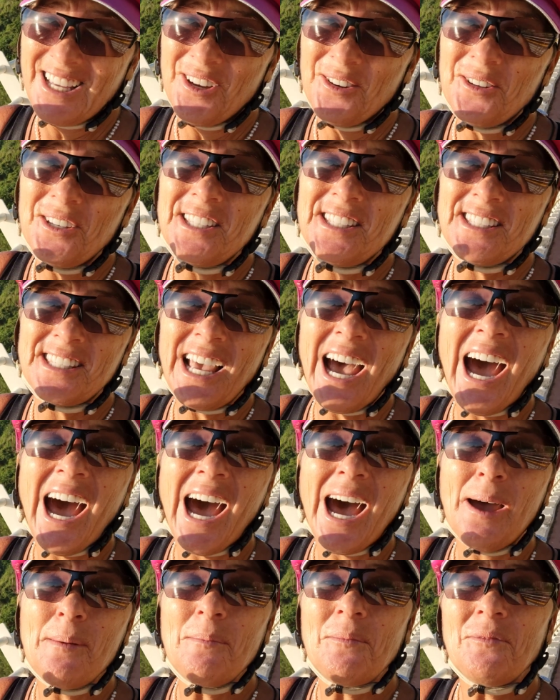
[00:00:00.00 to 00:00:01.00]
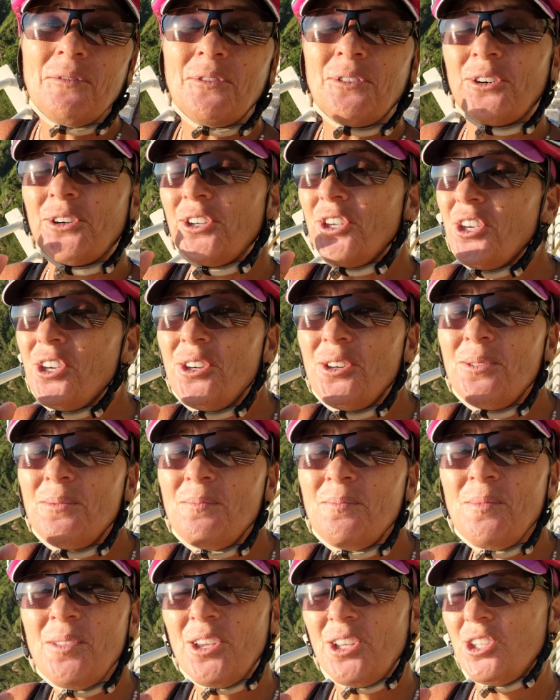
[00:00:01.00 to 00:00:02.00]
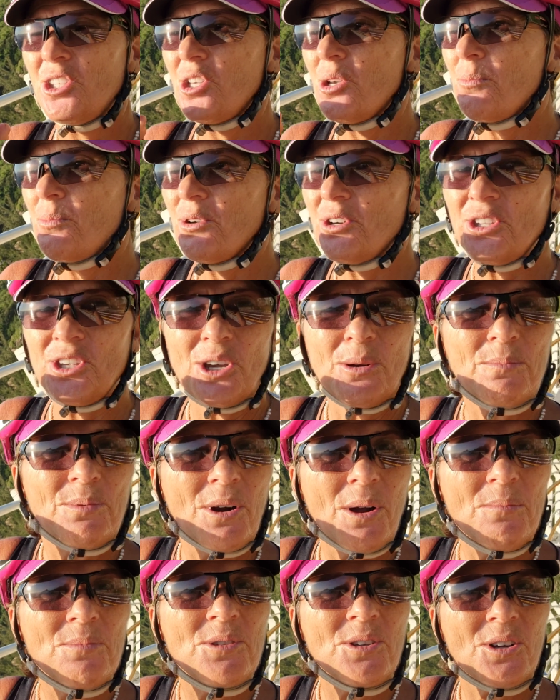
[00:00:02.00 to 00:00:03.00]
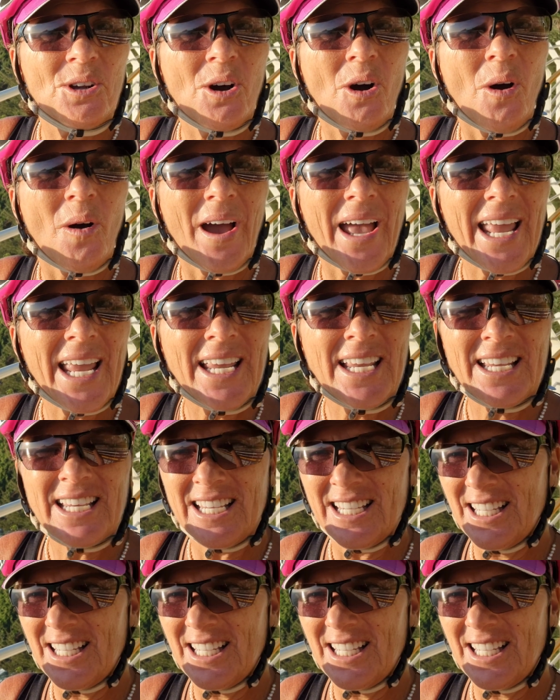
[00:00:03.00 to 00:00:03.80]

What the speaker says: So it's time for you to put your Brompton away,